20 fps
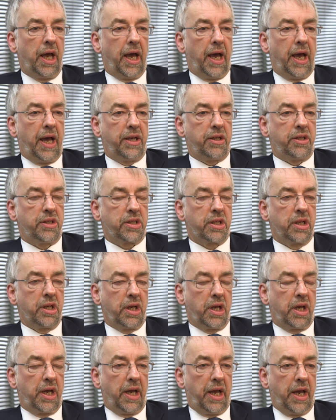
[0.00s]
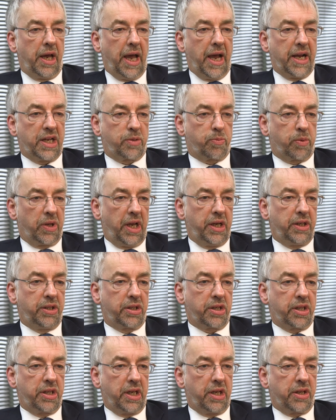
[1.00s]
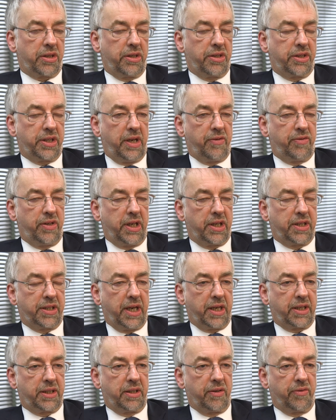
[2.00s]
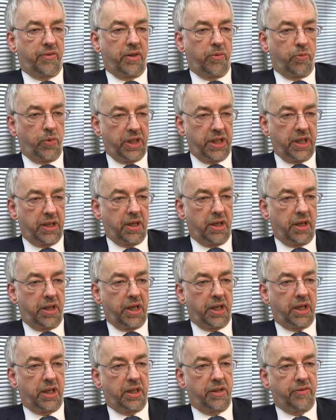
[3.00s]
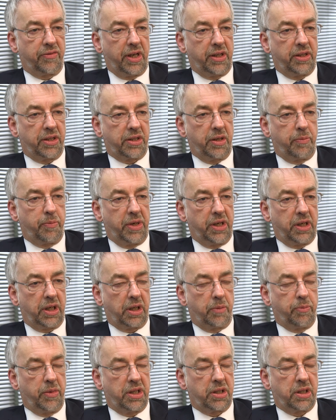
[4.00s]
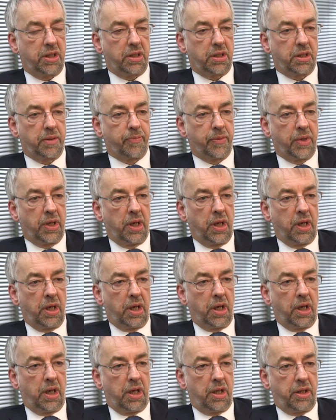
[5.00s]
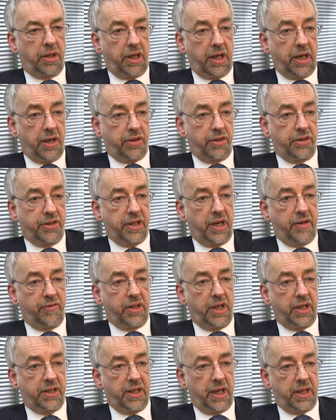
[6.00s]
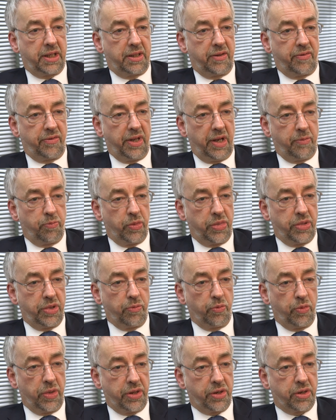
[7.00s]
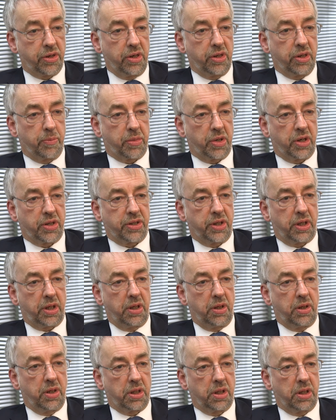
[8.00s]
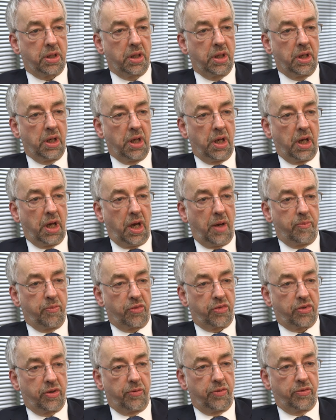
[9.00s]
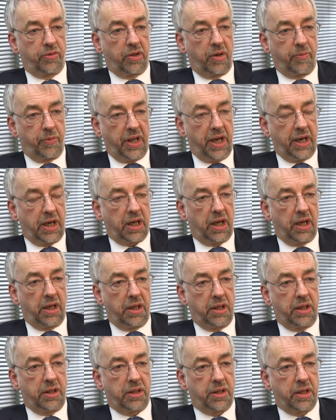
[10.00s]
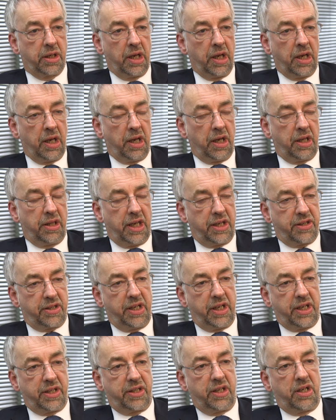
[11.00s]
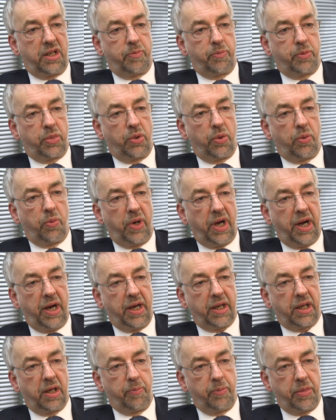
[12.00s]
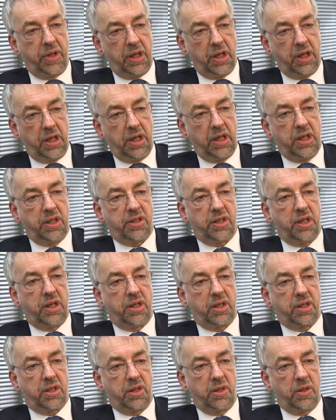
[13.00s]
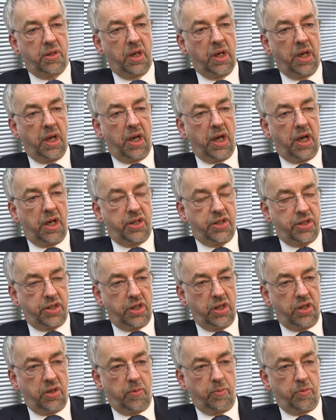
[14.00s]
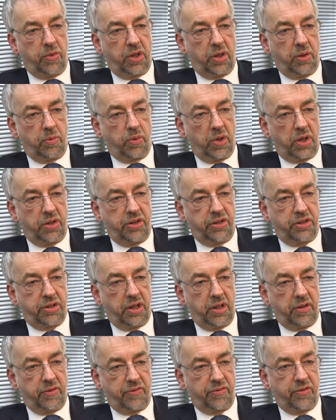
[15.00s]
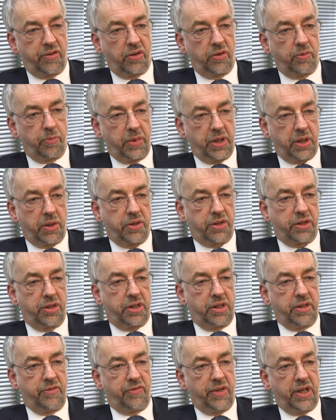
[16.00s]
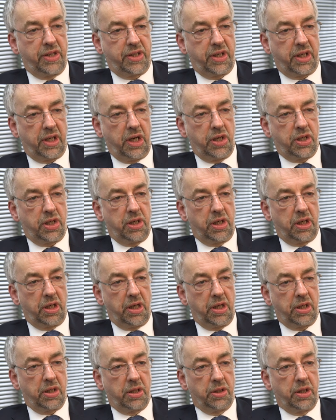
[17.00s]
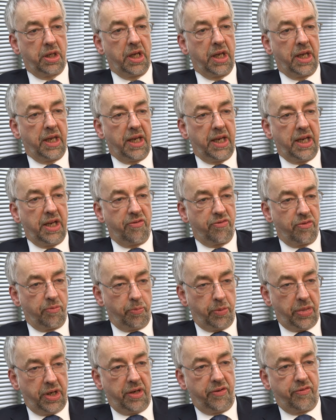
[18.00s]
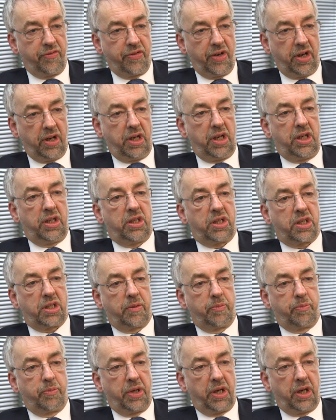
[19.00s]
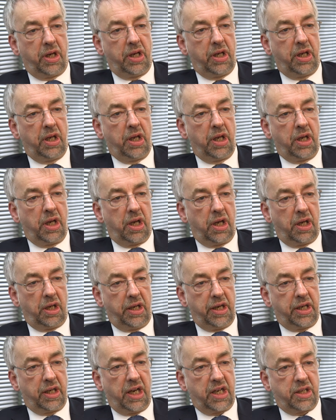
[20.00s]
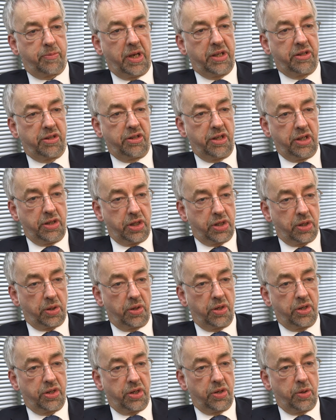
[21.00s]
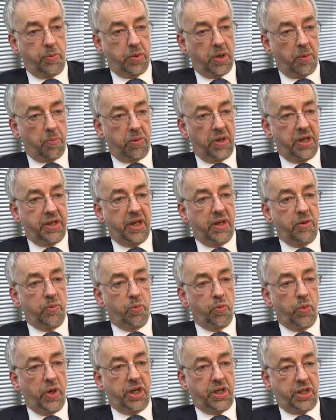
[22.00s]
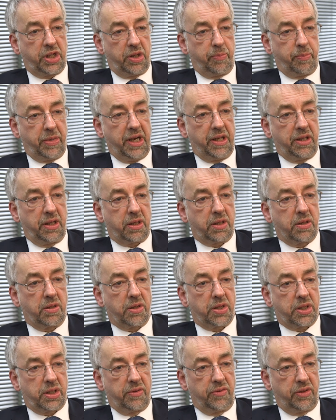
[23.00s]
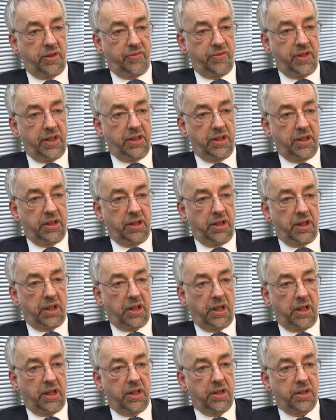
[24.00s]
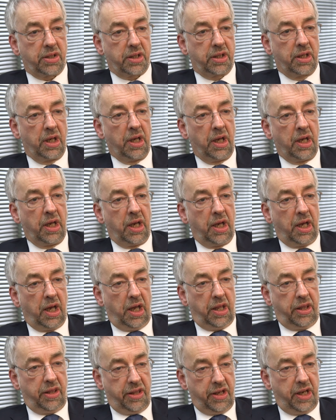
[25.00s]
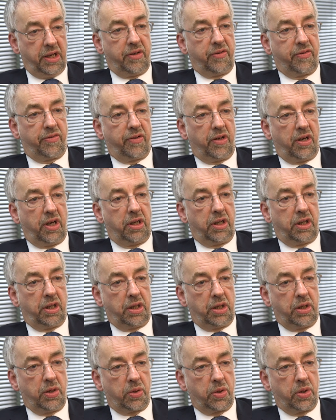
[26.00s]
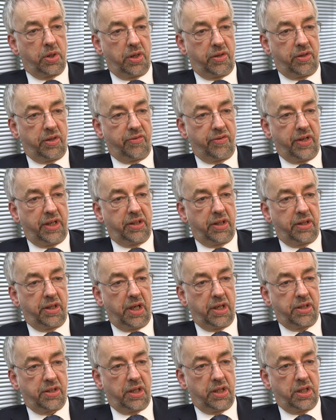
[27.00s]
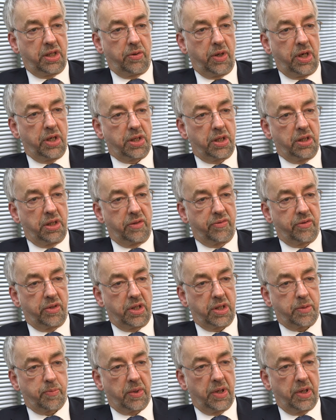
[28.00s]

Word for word: and explained to the Health and Safety Executive that we didn't think an offence had been committed. Uh, the Health and Safety Executive then withdrew the prosecution um, from, from that client. And that's an example where it can be easy to assume that one's at fault because there's an investigation going on, even be advised by legal expenses insurers who probably don't wish to pay the costs of defending the case, and then find that you could have defended that situation in the first